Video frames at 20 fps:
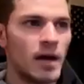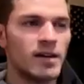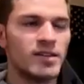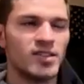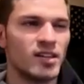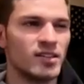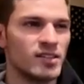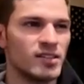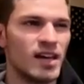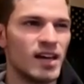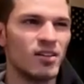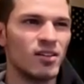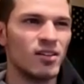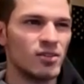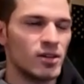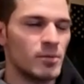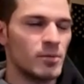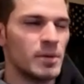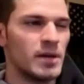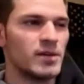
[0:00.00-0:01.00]
on the dollar
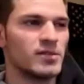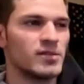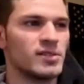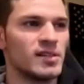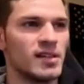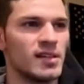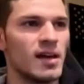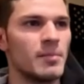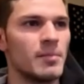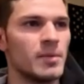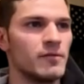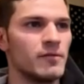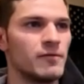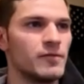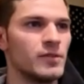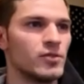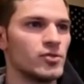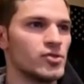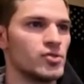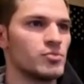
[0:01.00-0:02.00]
compared to them. And it
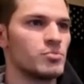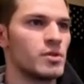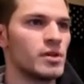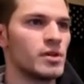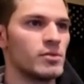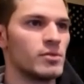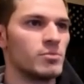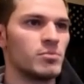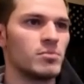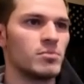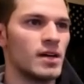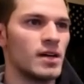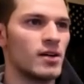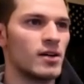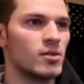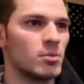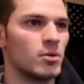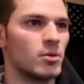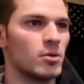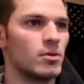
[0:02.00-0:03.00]
feels pretty
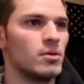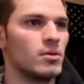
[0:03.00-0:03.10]
terrible.